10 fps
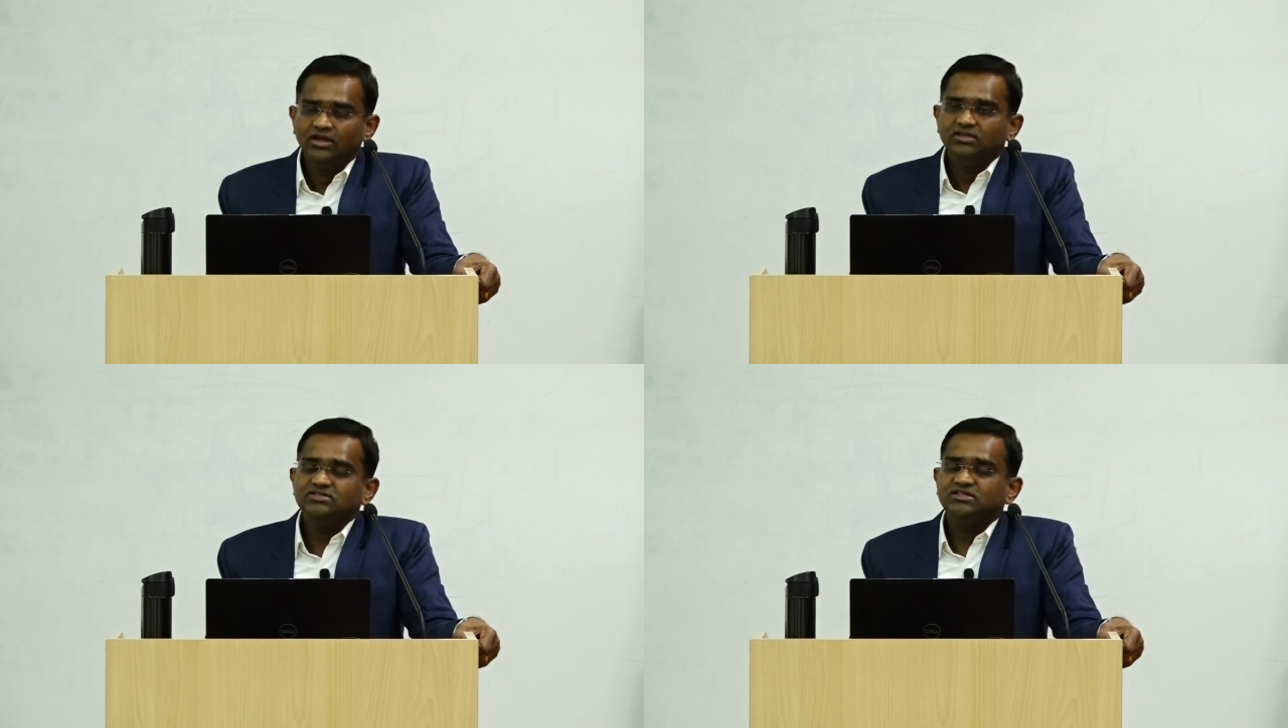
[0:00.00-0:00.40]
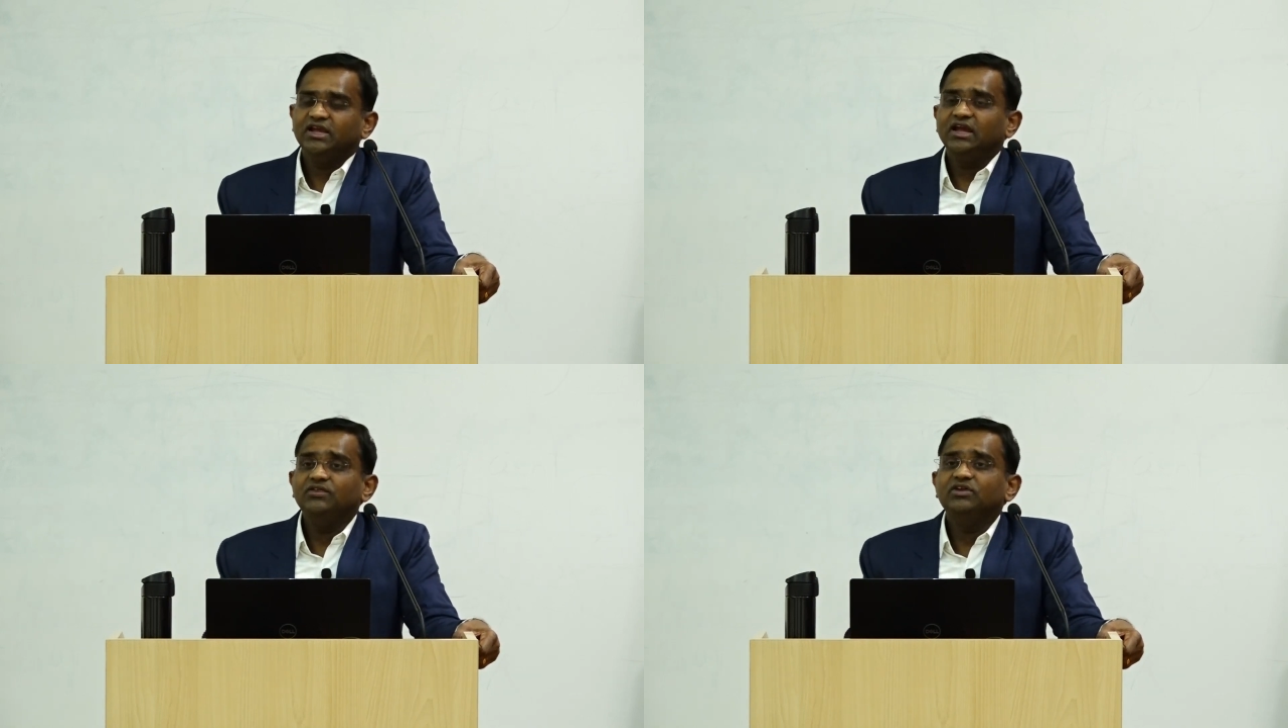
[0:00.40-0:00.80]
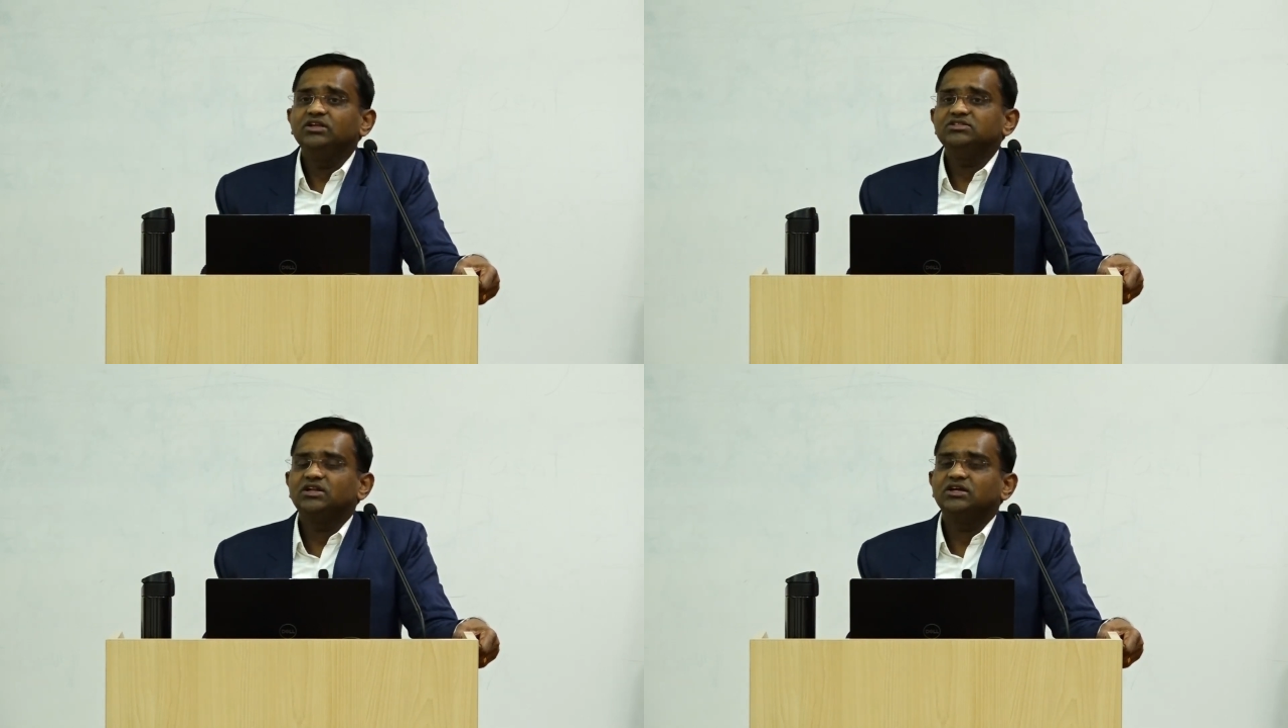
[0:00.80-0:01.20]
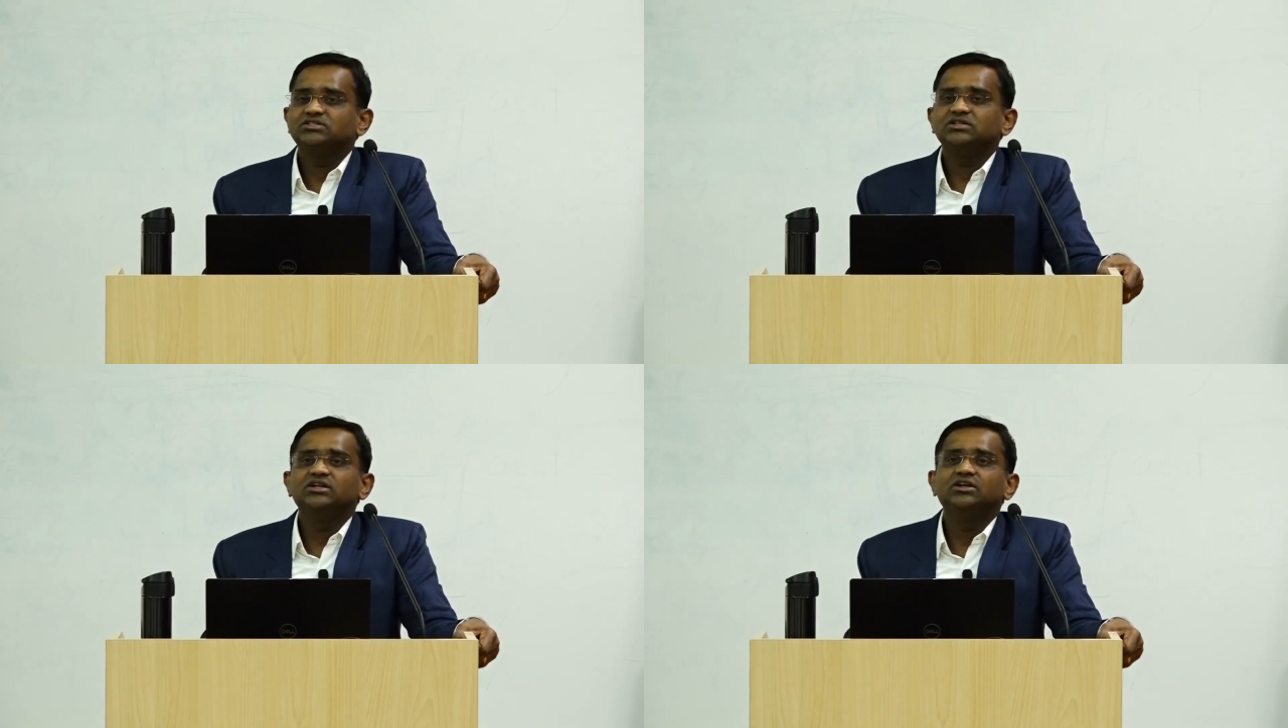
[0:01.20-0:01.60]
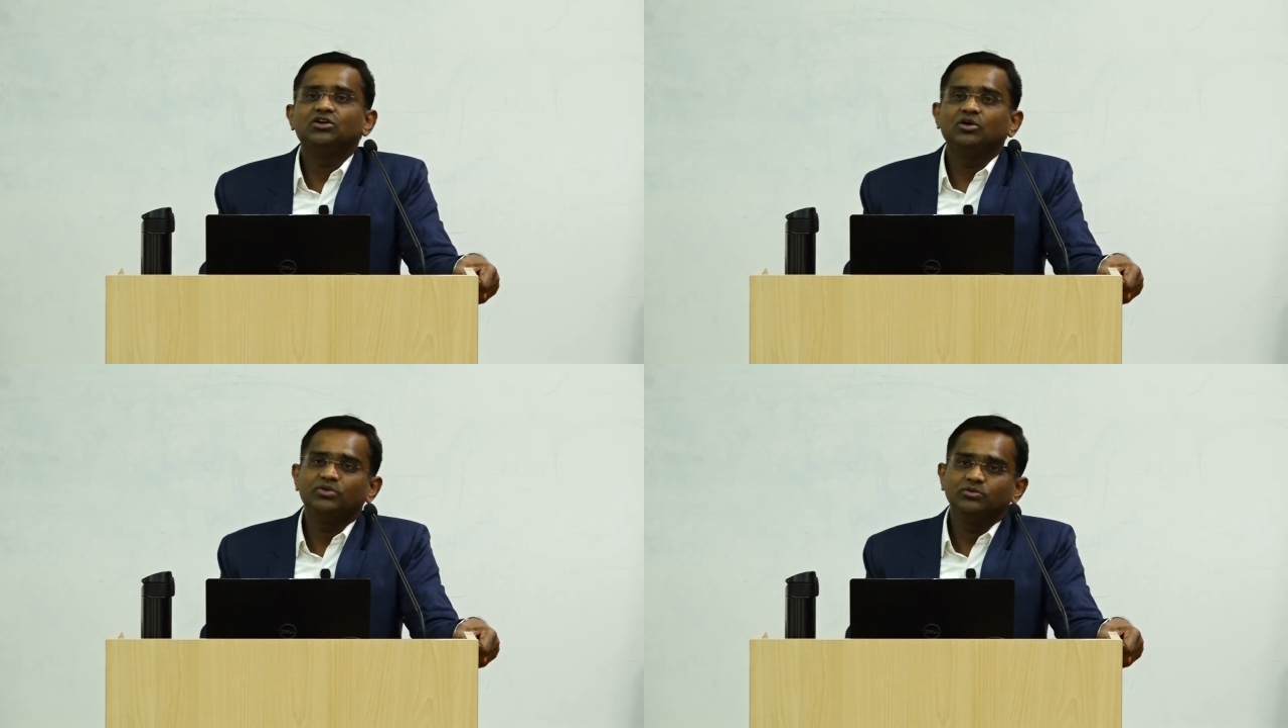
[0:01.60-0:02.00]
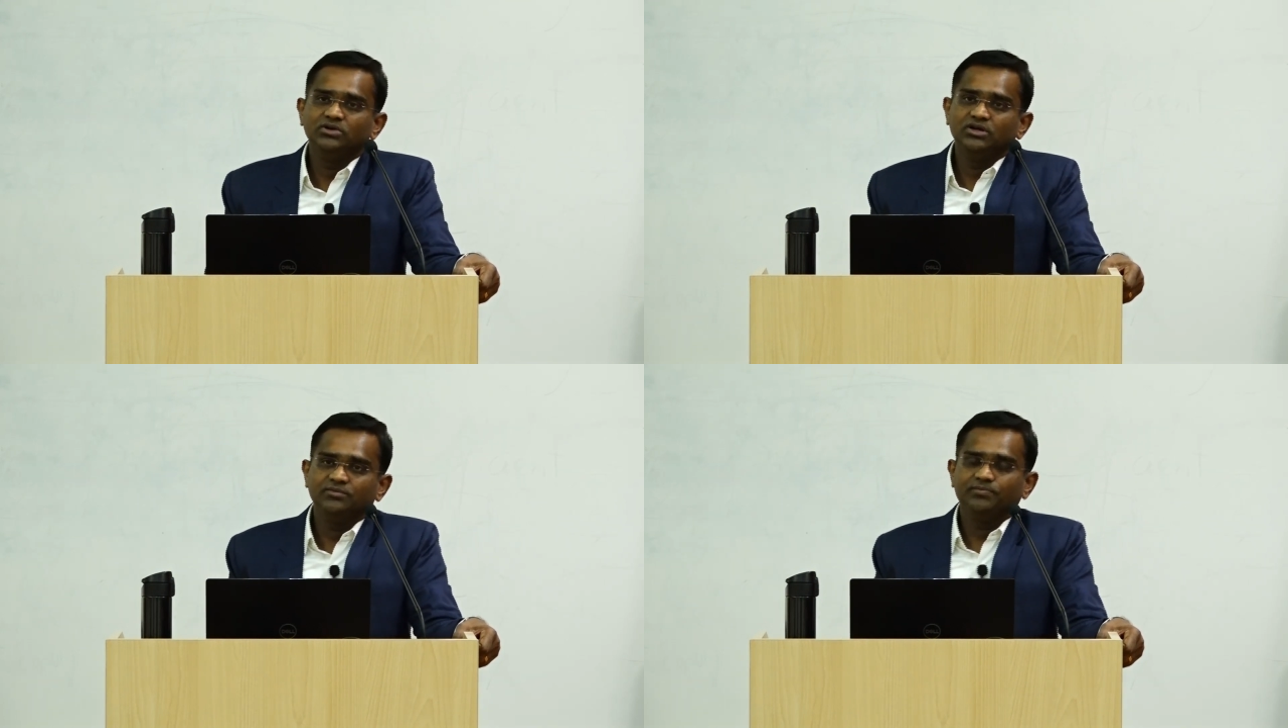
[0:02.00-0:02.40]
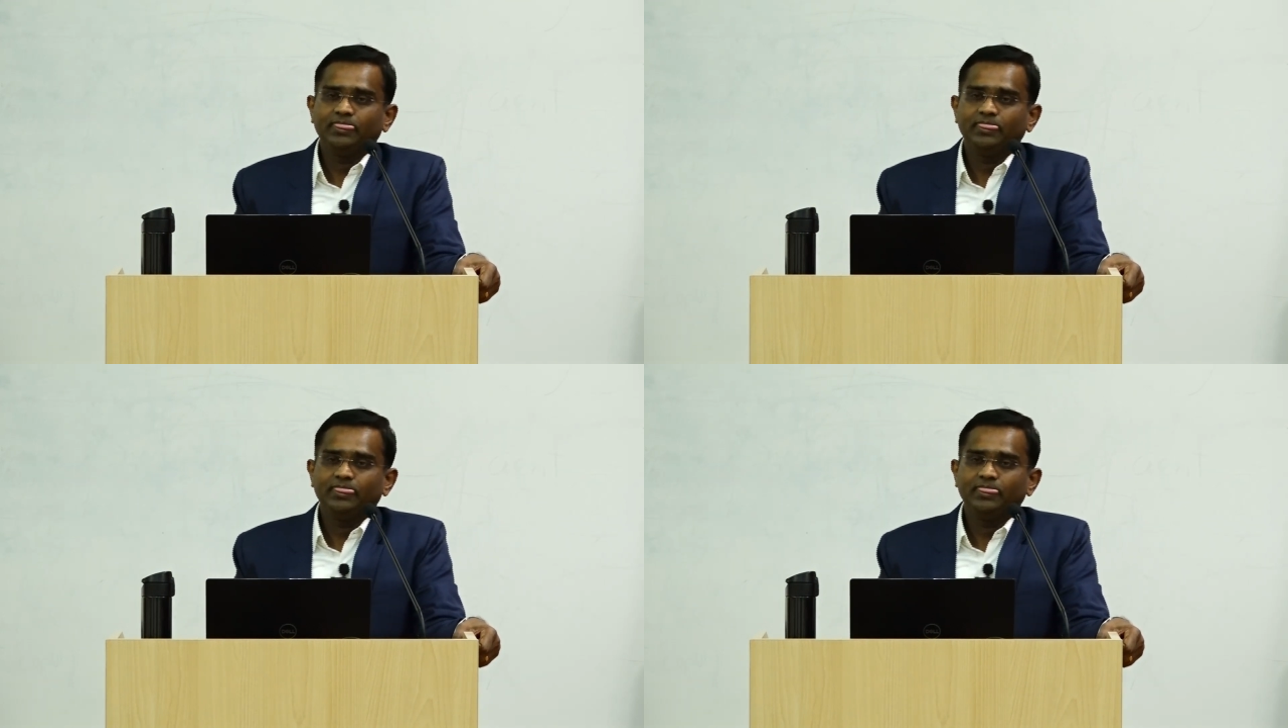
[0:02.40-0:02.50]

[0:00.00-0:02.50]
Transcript: The second one is structured interoperability.